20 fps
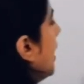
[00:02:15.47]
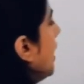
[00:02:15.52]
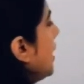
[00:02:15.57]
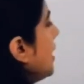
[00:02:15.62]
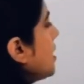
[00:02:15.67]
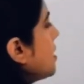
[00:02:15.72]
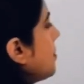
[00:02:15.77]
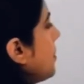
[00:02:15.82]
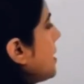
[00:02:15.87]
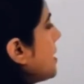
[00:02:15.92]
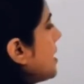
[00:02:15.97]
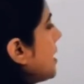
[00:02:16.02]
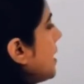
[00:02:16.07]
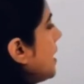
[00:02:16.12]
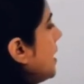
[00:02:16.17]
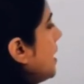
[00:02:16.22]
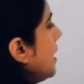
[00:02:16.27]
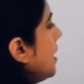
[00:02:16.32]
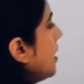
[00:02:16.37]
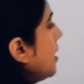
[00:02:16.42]
It is
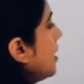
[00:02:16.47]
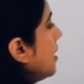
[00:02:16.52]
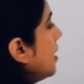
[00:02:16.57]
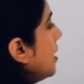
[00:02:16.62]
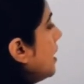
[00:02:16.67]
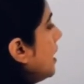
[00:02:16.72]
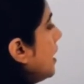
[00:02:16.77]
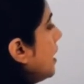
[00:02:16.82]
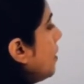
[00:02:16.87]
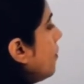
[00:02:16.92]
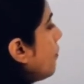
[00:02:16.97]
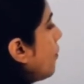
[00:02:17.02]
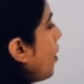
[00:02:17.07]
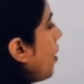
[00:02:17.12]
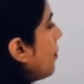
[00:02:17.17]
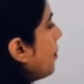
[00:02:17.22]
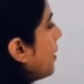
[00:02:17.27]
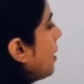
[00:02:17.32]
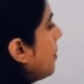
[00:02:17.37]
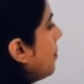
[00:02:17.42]
basically earning
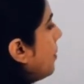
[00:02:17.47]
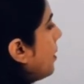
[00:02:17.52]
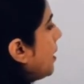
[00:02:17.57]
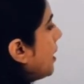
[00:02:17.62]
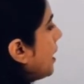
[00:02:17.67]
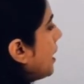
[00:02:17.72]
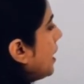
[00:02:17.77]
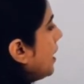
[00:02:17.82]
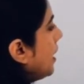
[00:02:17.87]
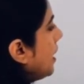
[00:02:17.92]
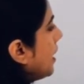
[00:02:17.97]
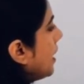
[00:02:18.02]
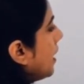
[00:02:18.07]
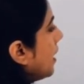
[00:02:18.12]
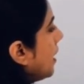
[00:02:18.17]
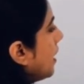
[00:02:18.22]
from the money